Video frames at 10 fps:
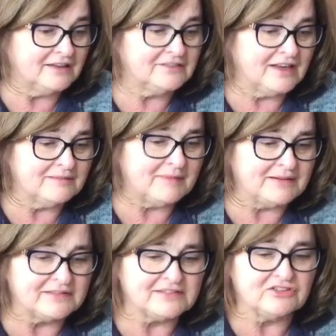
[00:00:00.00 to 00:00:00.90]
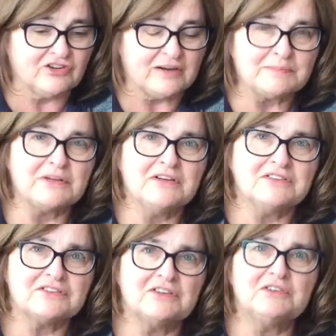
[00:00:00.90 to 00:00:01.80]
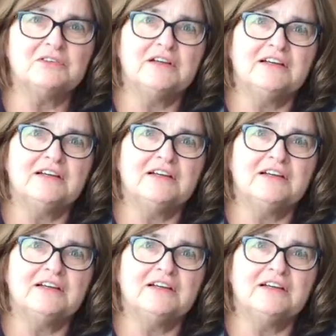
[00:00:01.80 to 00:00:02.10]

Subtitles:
and on my Etsy shop. So